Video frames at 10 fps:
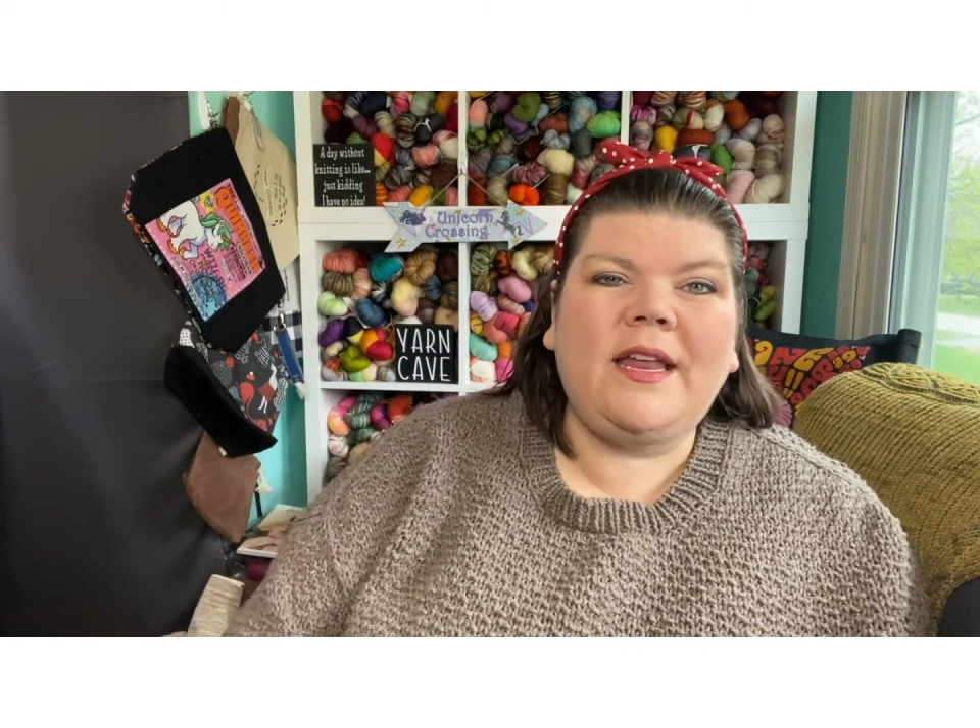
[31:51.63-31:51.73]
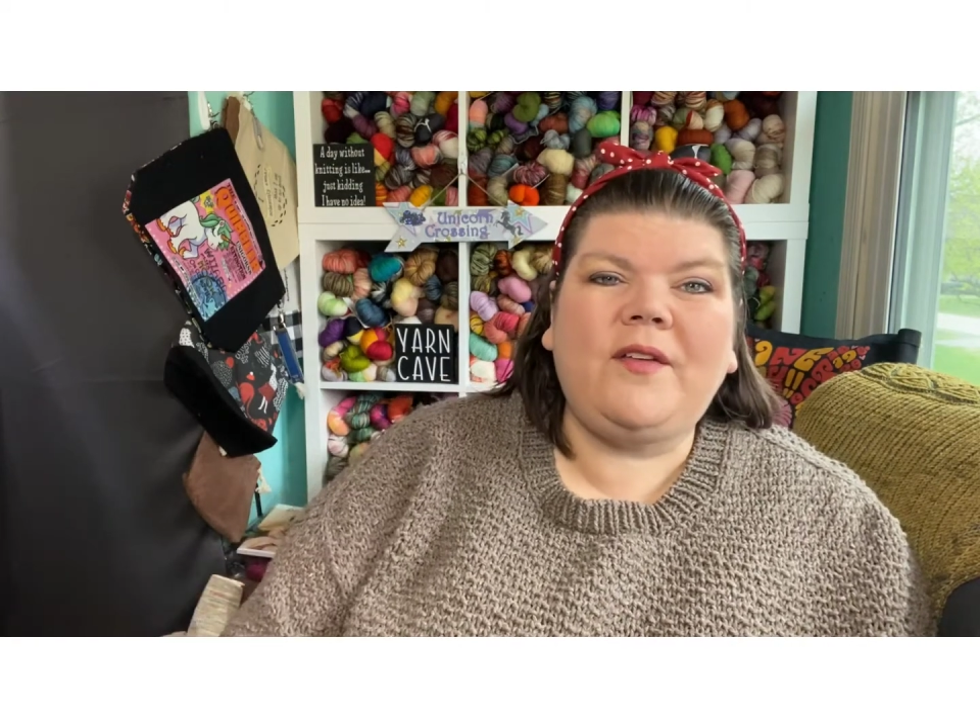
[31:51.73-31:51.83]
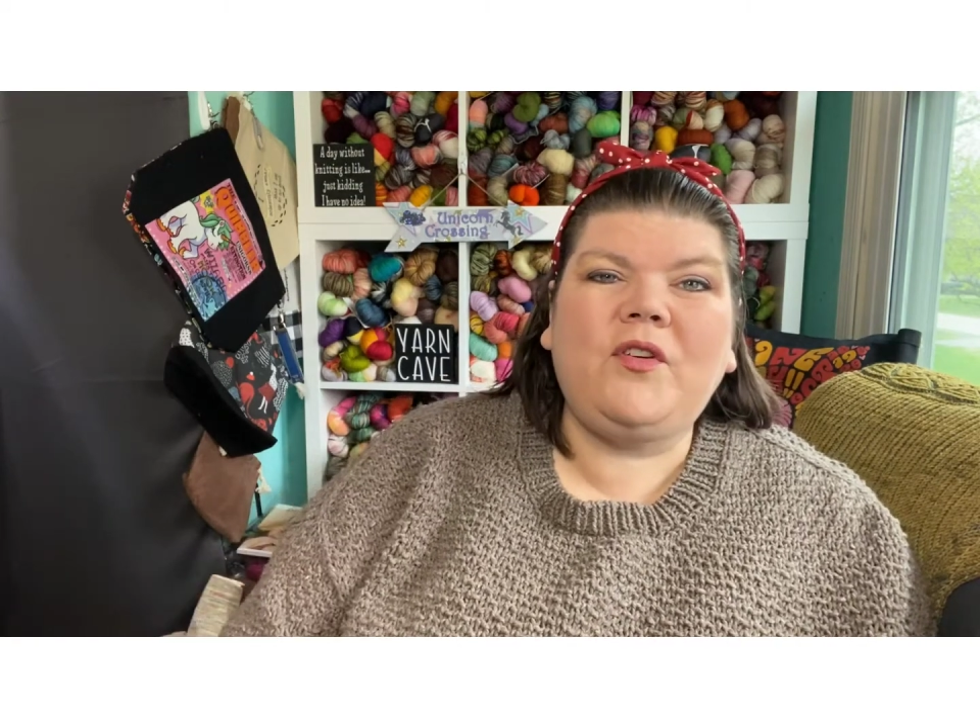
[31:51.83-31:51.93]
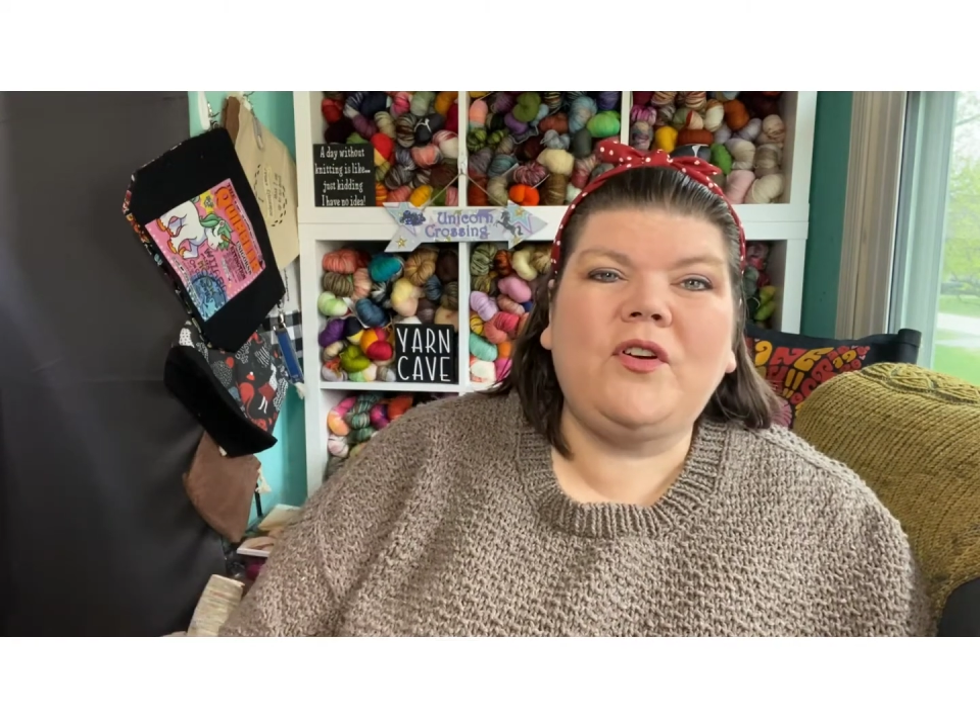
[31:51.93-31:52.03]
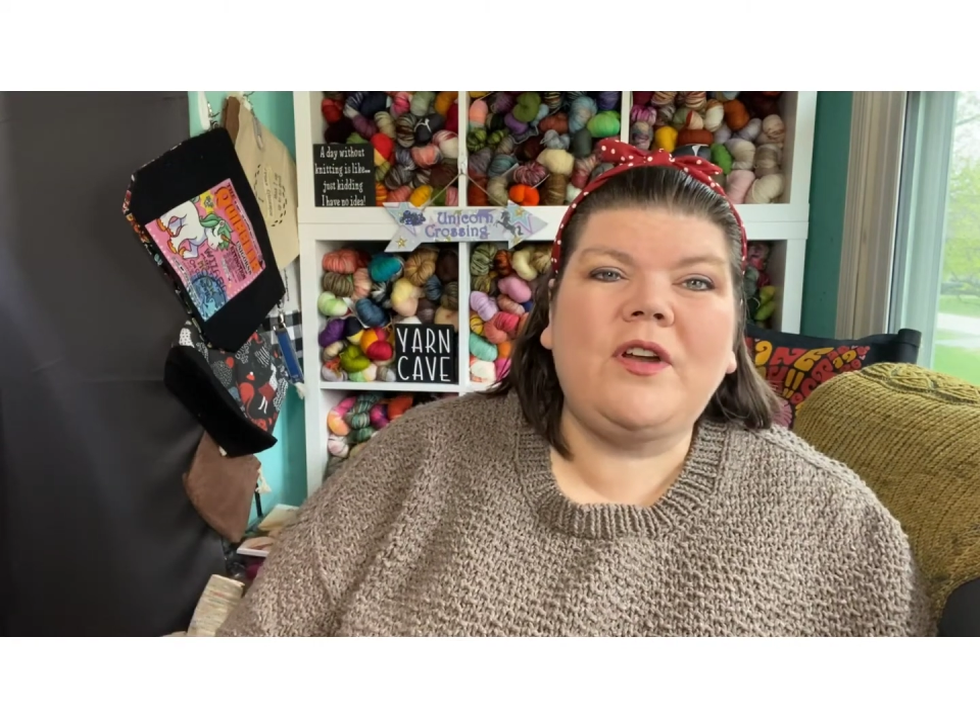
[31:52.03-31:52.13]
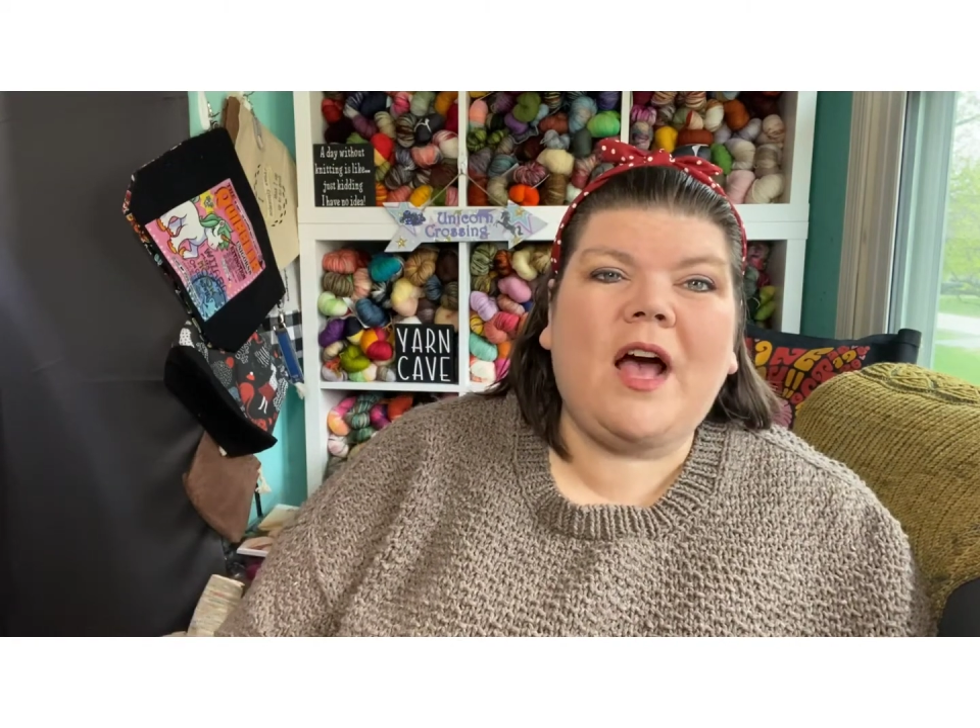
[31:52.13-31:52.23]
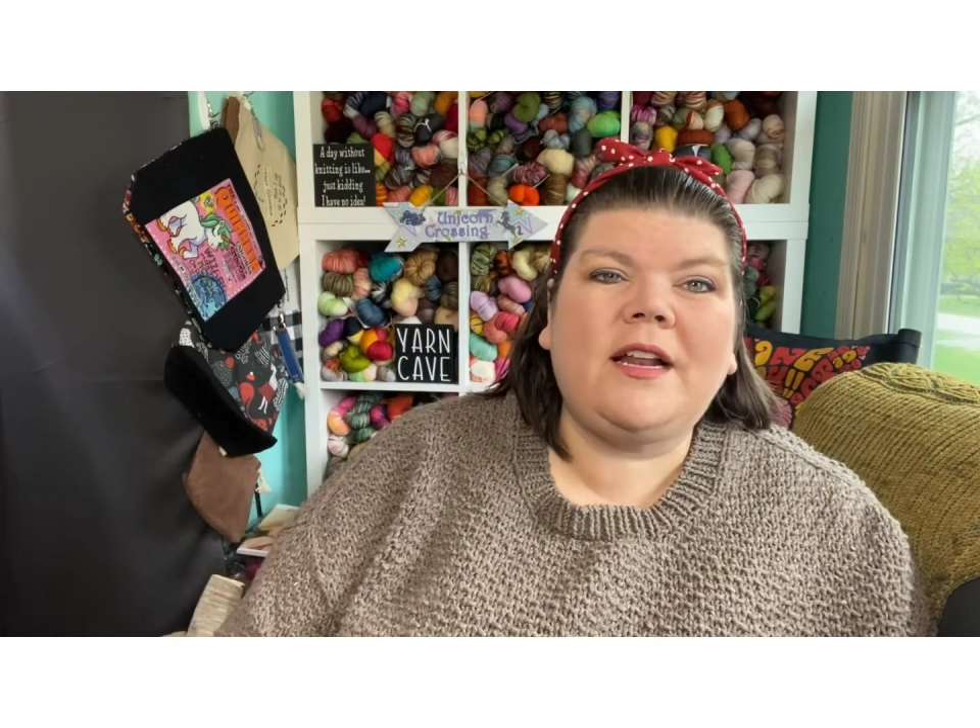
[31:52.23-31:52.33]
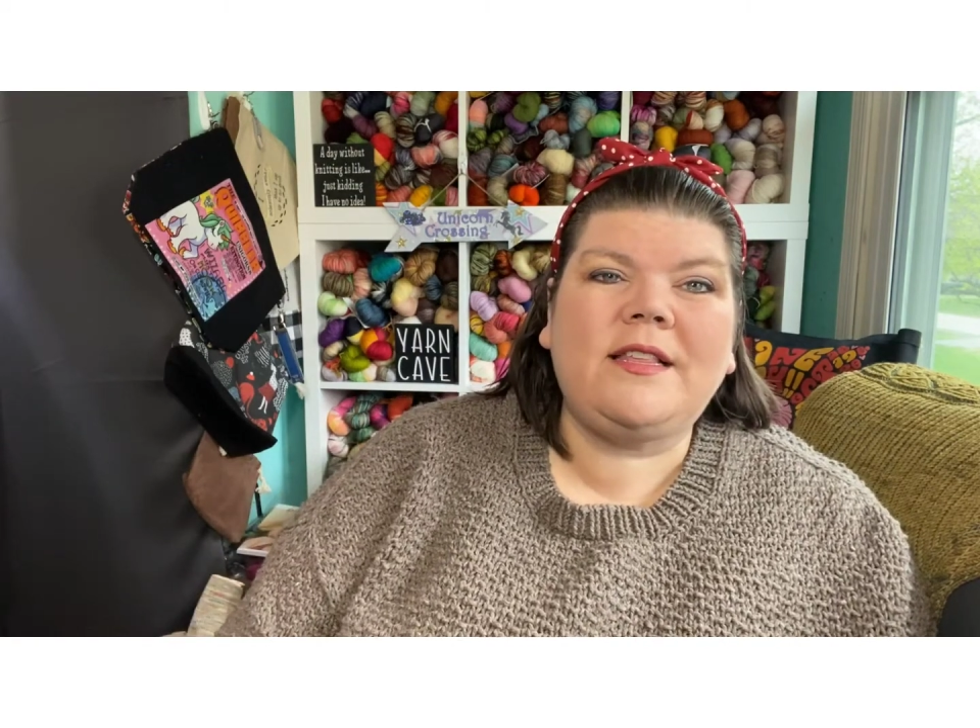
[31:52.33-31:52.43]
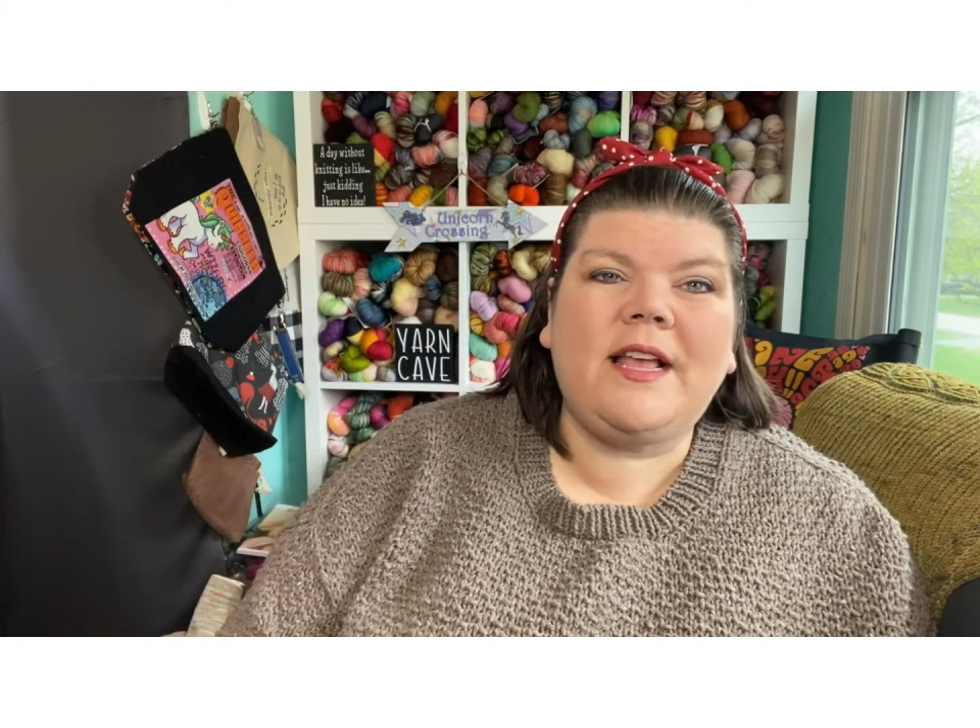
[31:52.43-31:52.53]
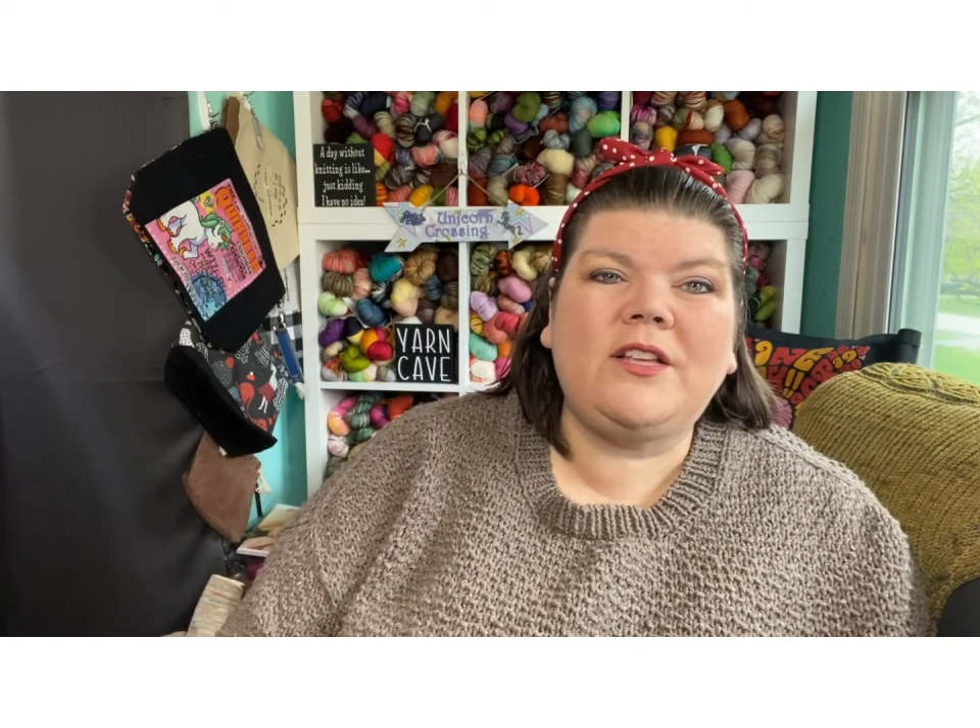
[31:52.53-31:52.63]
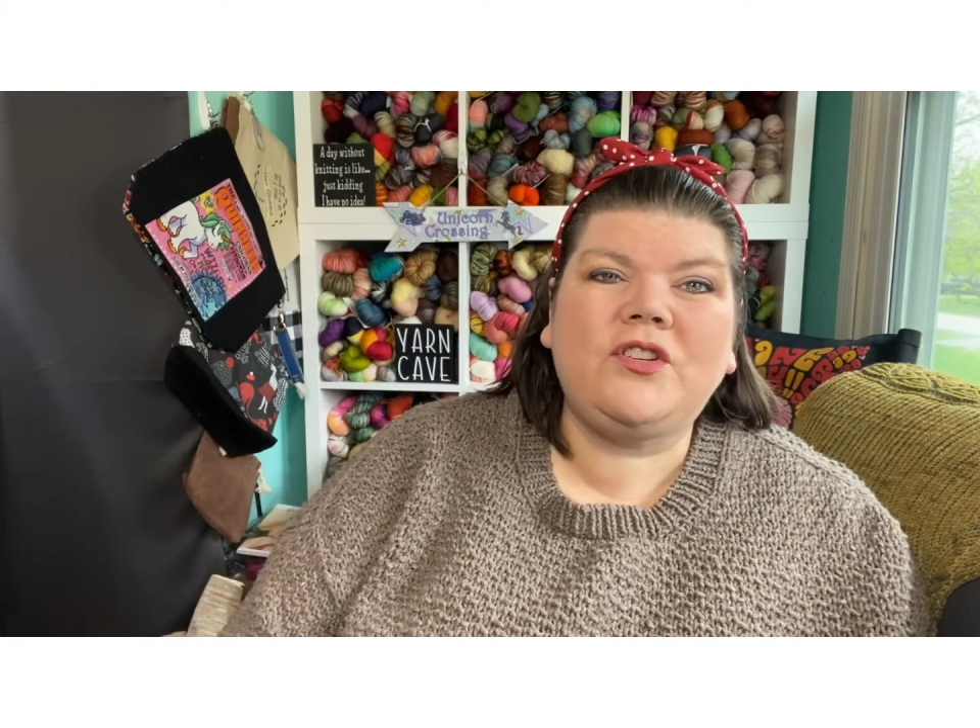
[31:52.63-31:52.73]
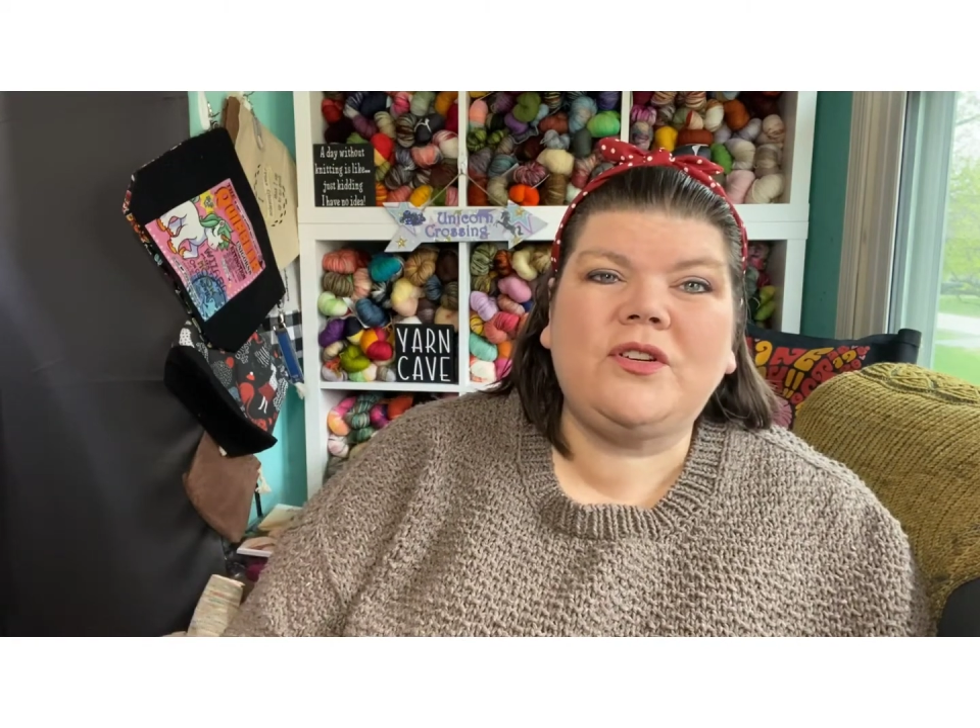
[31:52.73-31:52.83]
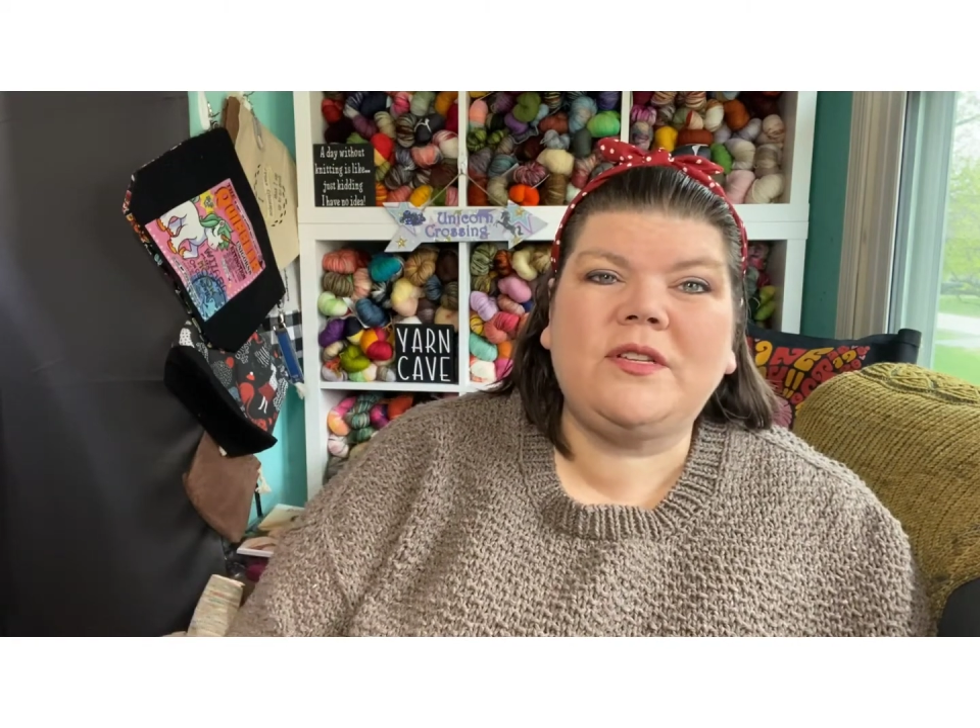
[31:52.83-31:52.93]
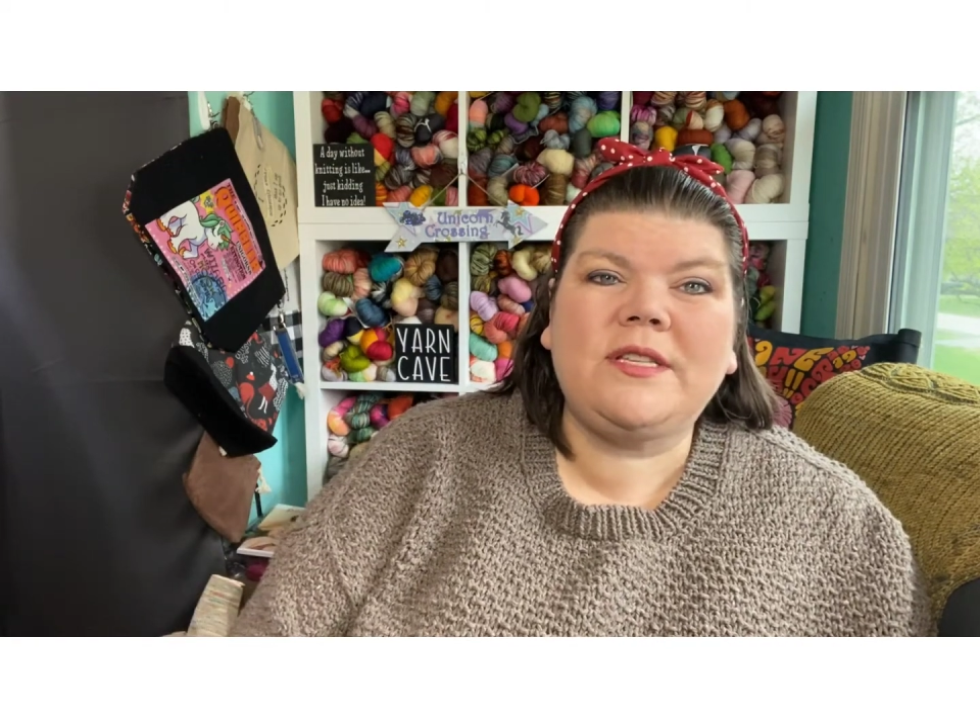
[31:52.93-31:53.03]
If you're not essential,